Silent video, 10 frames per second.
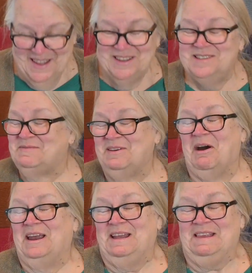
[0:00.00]
To be
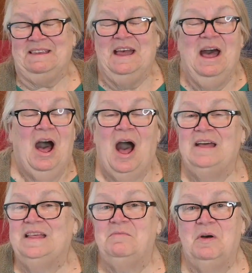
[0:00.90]
honest, I
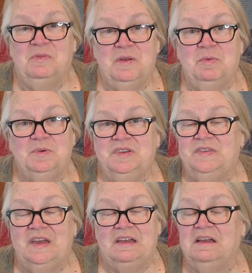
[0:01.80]
think most people would
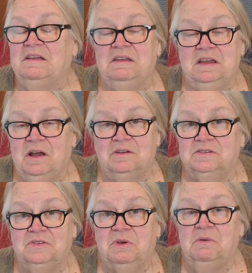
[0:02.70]
just say,
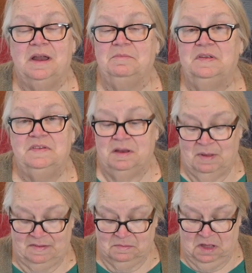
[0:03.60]
screw it, I'm just going to
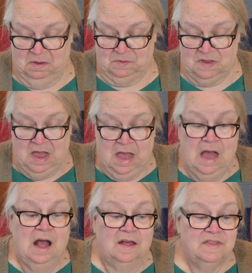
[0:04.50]
buy some cones.
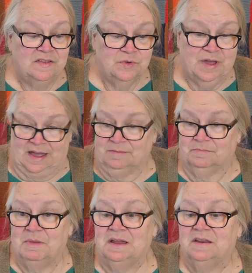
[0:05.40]
That's okay.
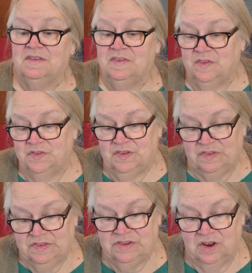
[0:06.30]
But this is
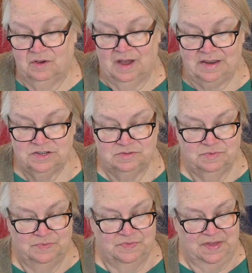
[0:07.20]
just, I do
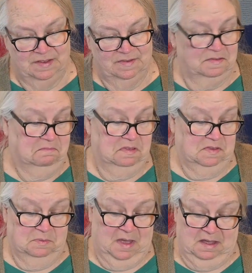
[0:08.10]
things
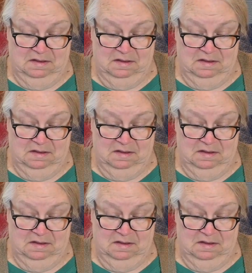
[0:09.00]
this way.